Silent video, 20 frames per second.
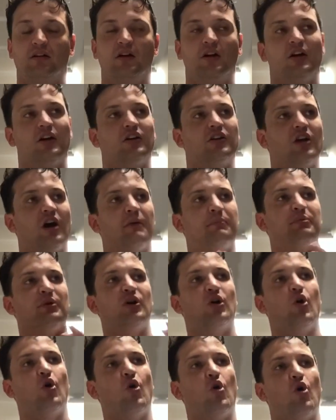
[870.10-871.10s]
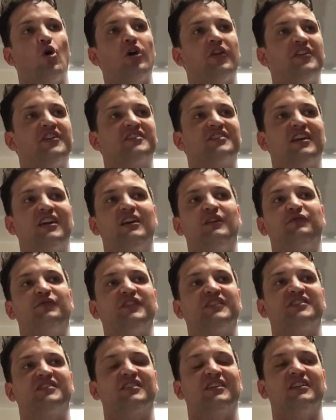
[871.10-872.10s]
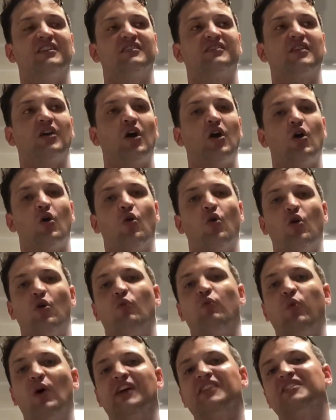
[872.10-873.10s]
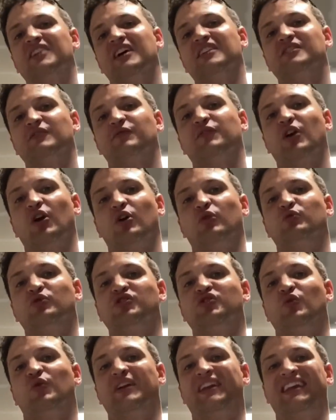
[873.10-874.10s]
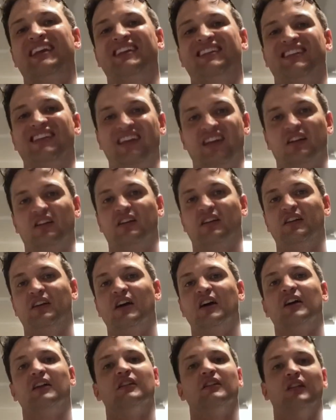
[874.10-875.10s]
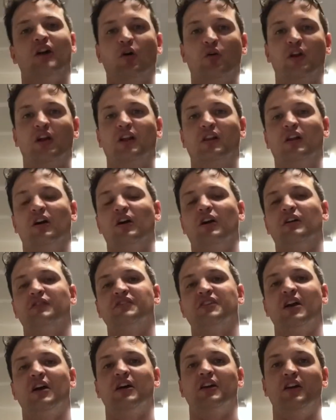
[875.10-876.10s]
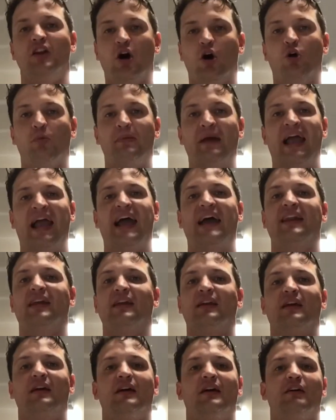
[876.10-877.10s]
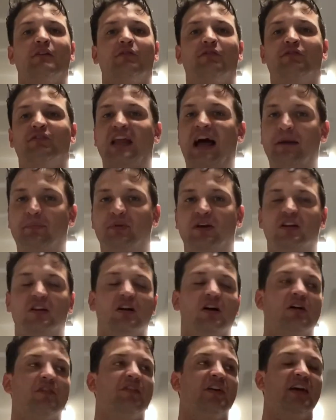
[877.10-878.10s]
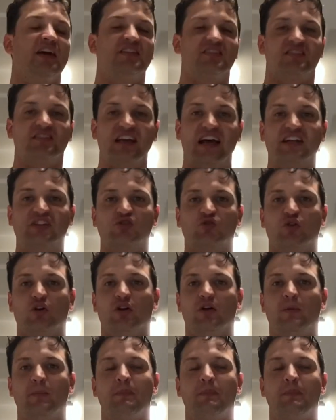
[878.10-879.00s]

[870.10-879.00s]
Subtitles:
Y'all put all this emphasis on what Tyson Fury was doing illegally, loaded gloves, no padding, floppy glove, etc.,